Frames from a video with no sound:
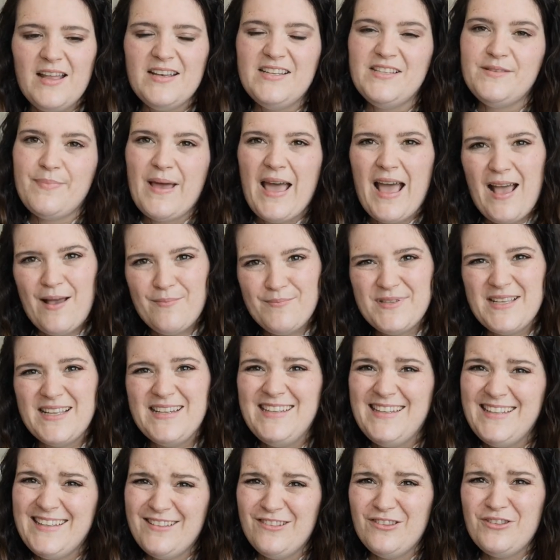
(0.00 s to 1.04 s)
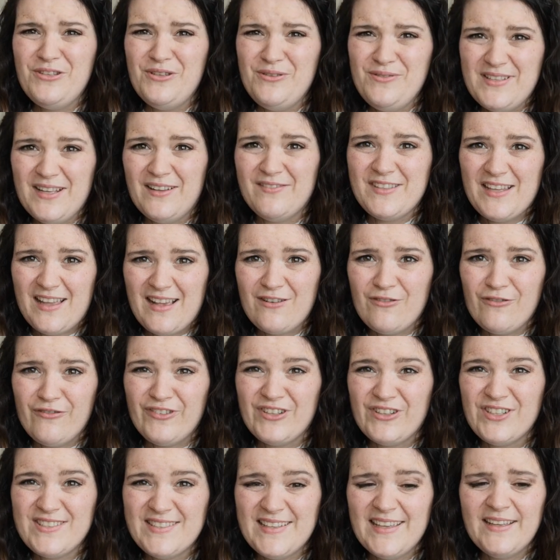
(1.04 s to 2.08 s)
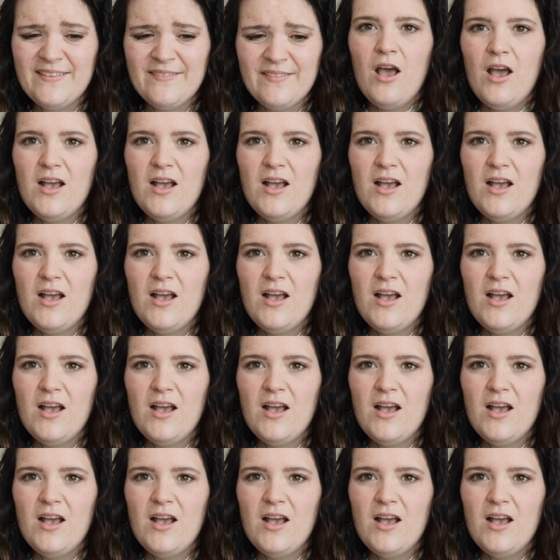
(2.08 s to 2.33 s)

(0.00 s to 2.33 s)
and is perhaps a little too self-sacrificing,